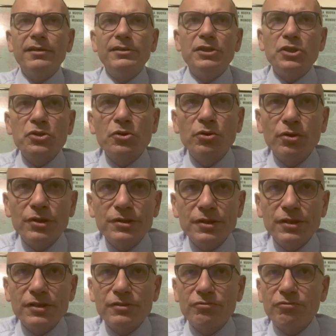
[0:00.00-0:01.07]

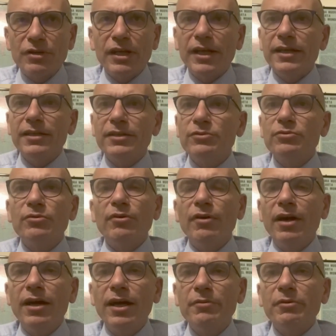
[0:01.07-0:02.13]
discourses related
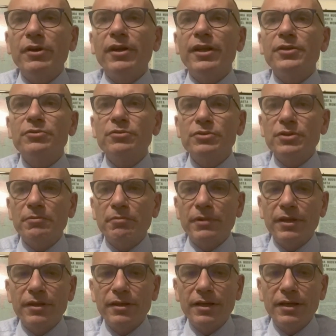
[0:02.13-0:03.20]
to our relationship
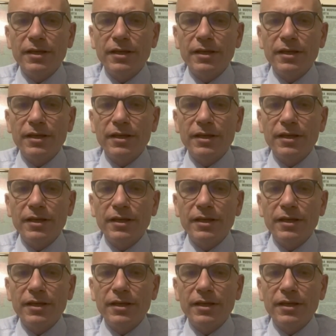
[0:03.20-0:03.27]
with